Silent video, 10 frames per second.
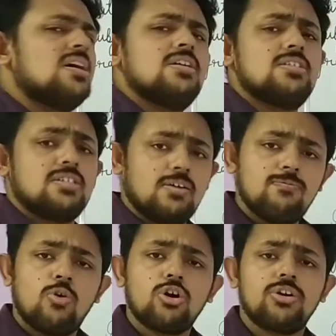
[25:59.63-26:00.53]

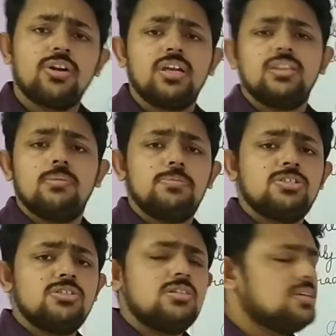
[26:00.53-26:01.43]
some water in the
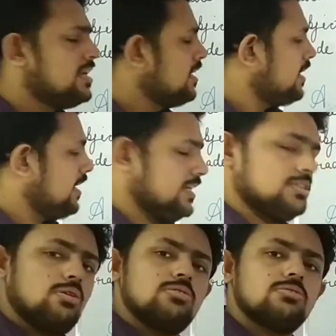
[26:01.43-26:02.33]
pitcher. It
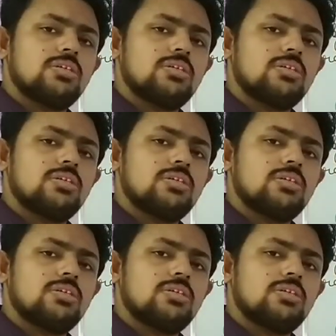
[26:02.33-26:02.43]
is also